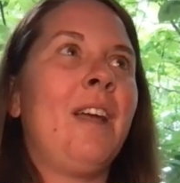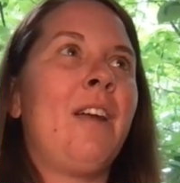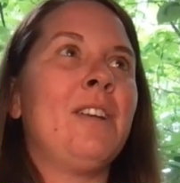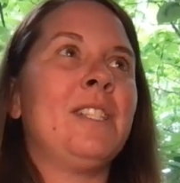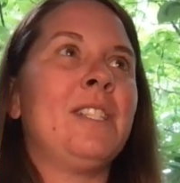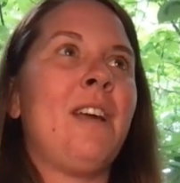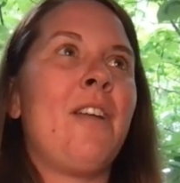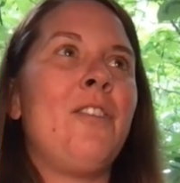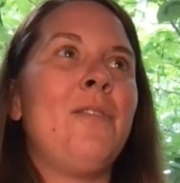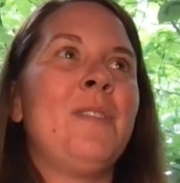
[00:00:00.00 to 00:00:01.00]

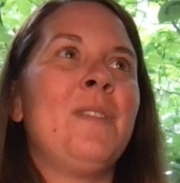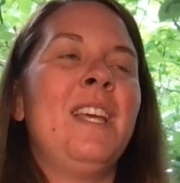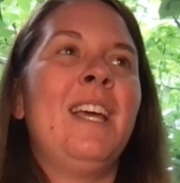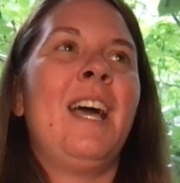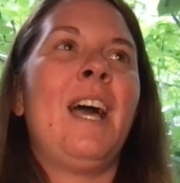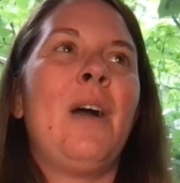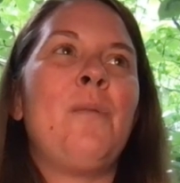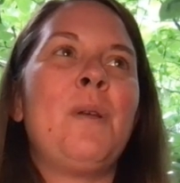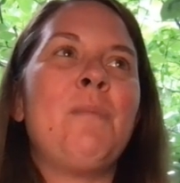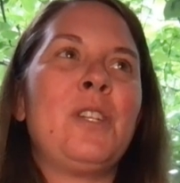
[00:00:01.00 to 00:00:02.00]
Aristotle. Uh,
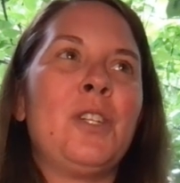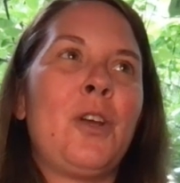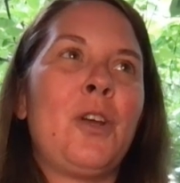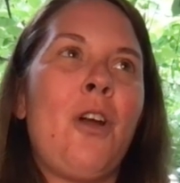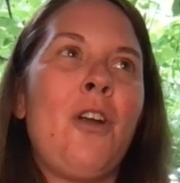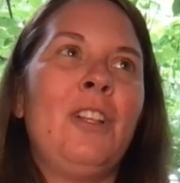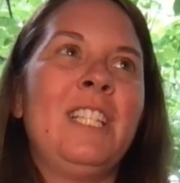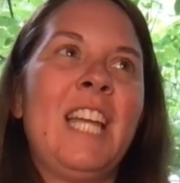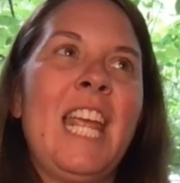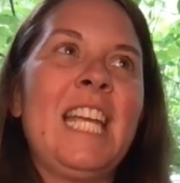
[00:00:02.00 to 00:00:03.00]
we mentioned Carl
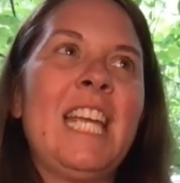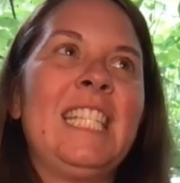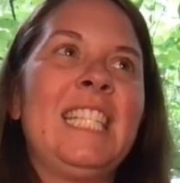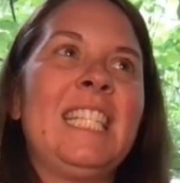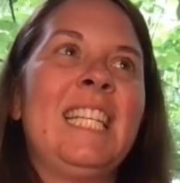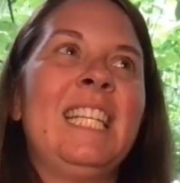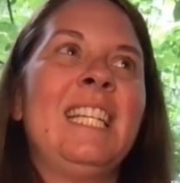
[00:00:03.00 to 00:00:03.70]
Linnaeus,